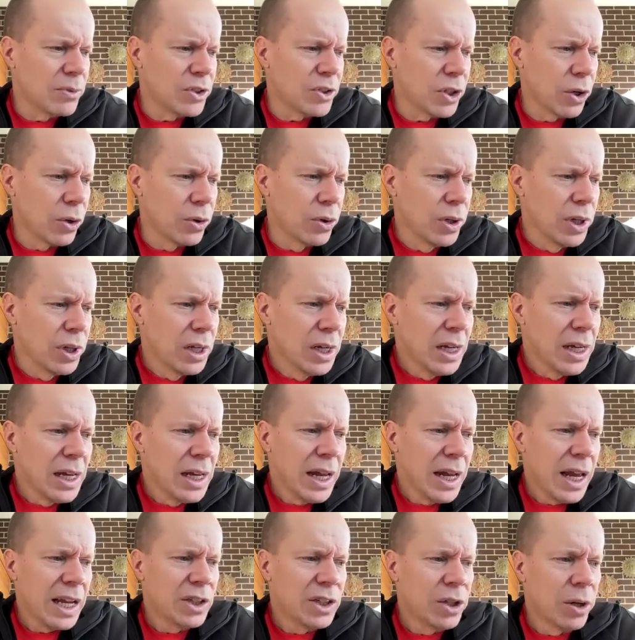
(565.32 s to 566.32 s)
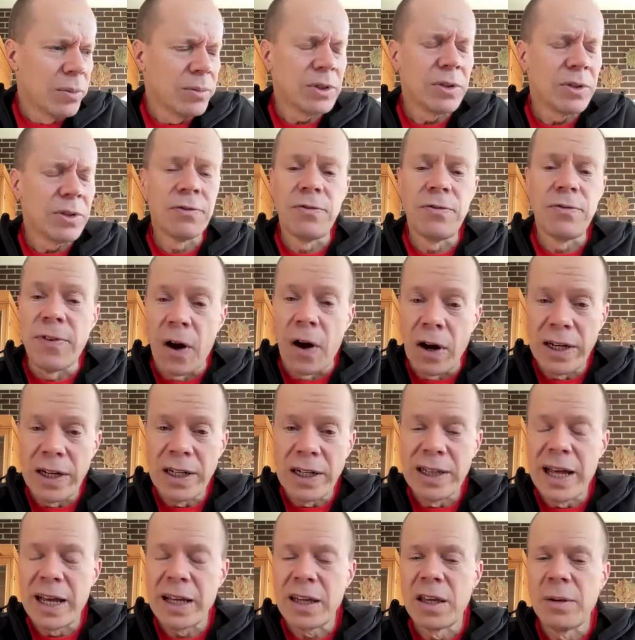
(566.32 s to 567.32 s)
So in terms of
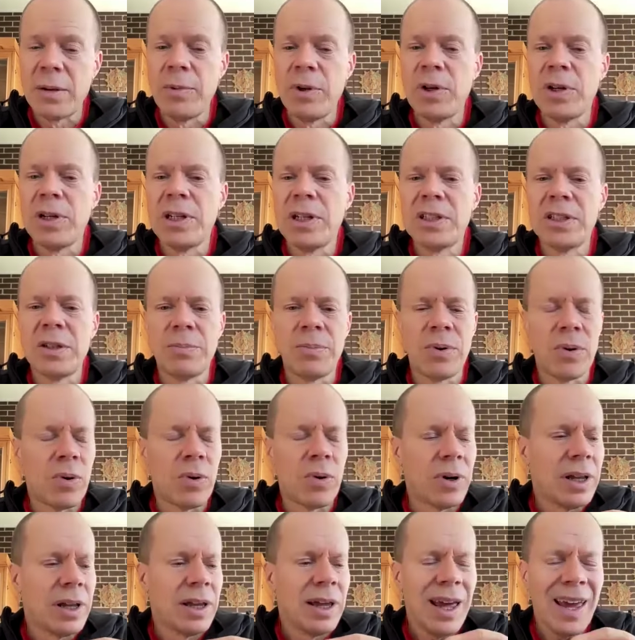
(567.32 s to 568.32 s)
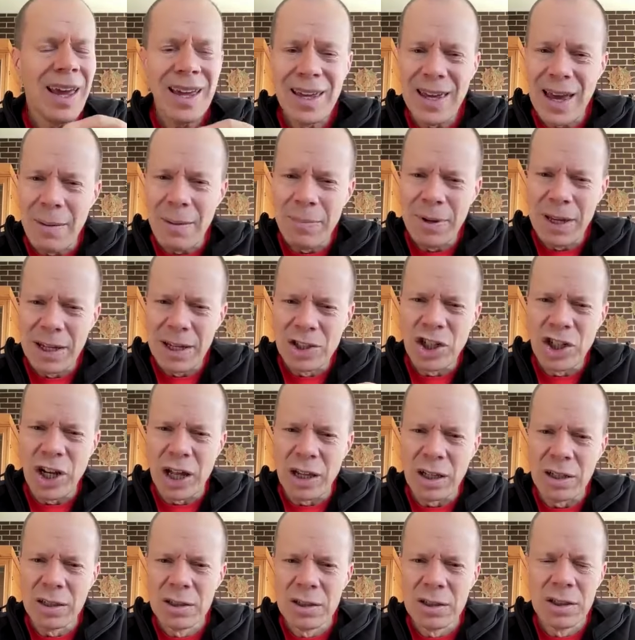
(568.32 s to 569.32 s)
finding that community support, it can be a
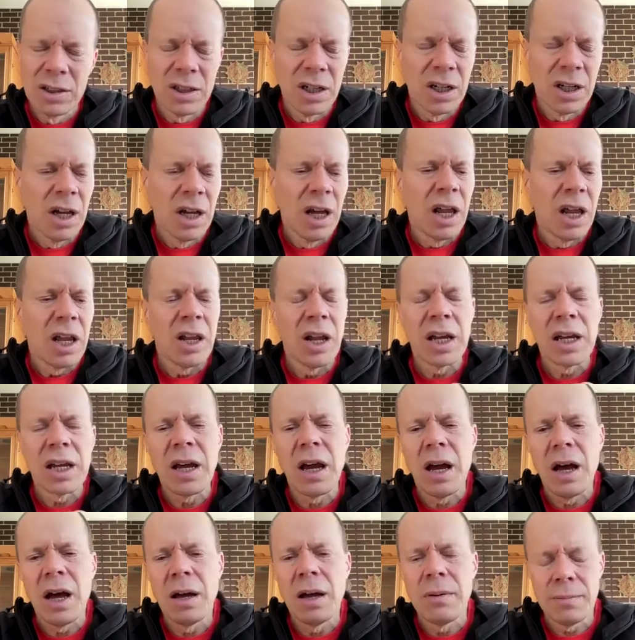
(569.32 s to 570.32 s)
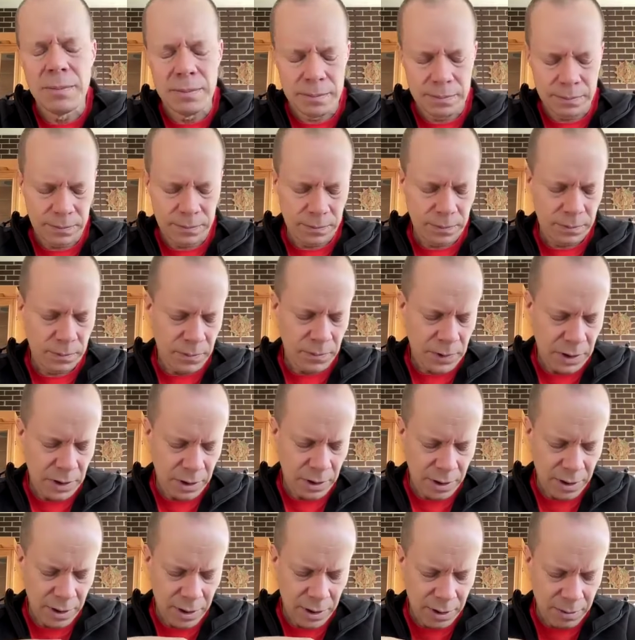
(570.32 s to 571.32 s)
challenge. Like,
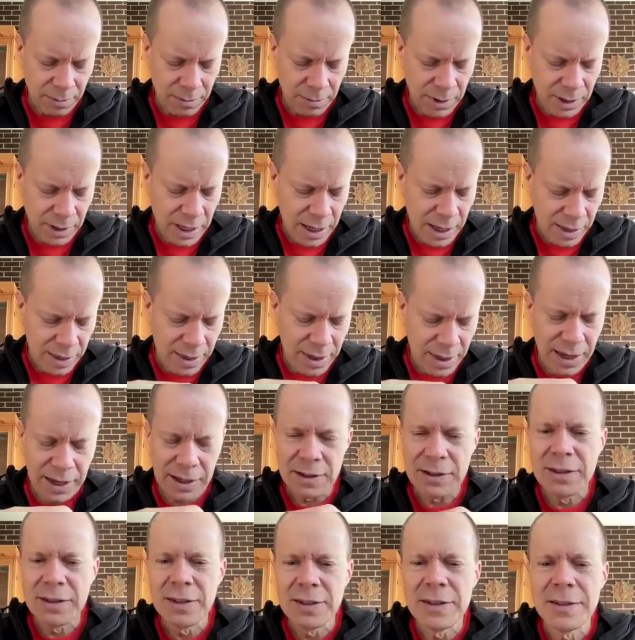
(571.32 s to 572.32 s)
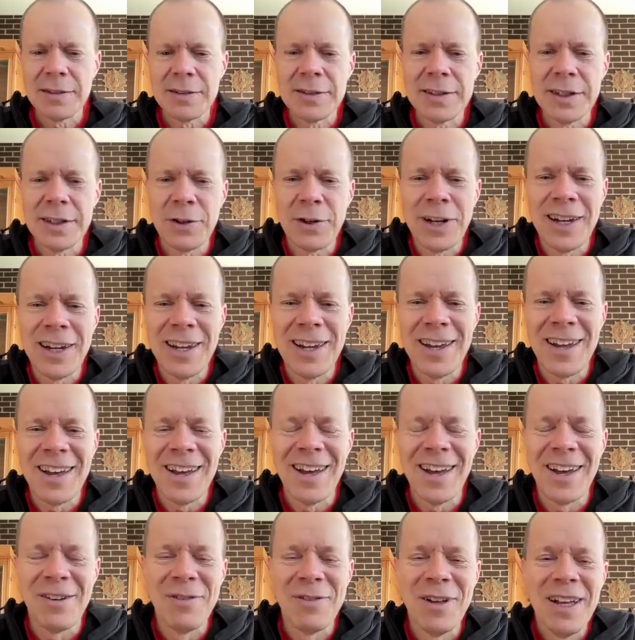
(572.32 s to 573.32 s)
yeah, thanks, Siri.
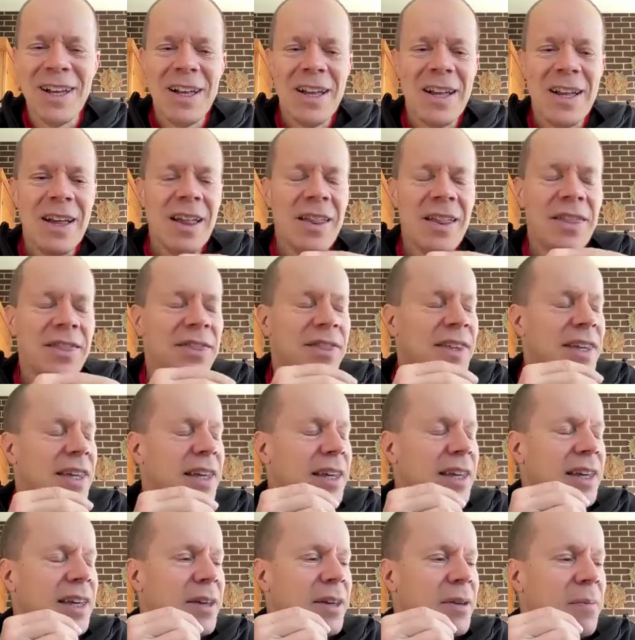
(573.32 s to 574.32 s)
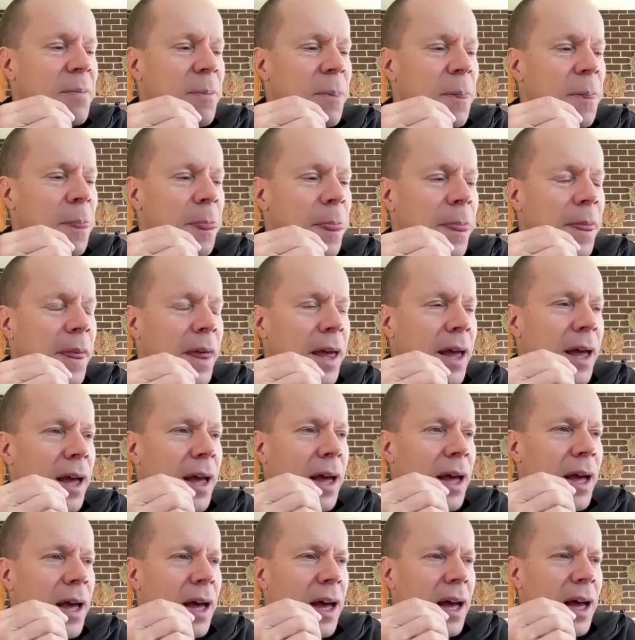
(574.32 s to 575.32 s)
The
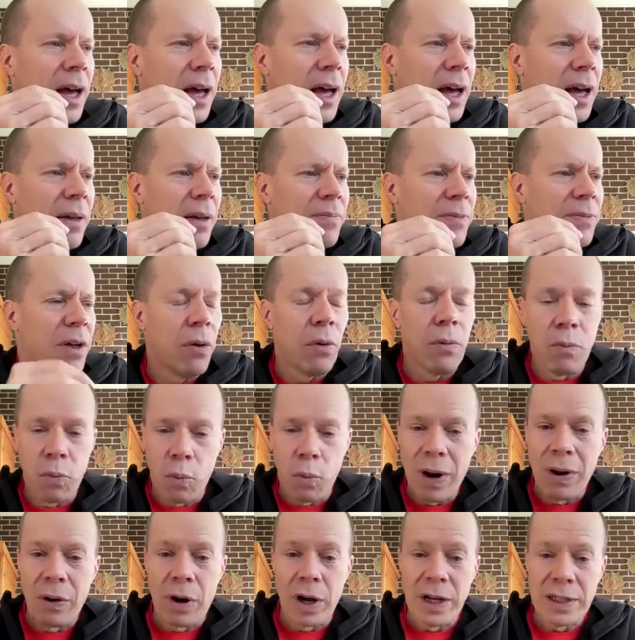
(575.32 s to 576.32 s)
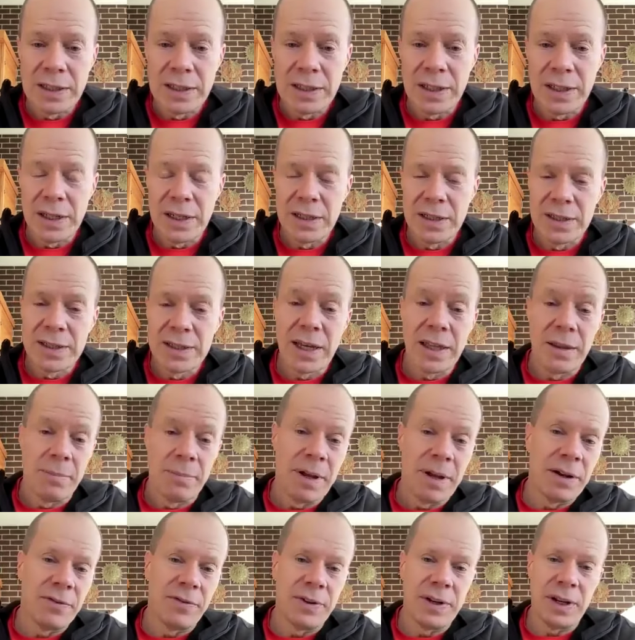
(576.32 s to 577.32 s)
where I say the
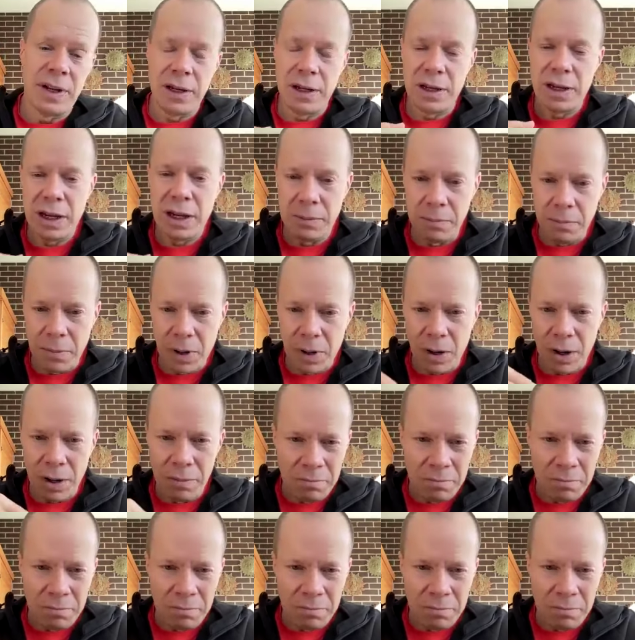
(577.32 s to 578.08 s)
benefit in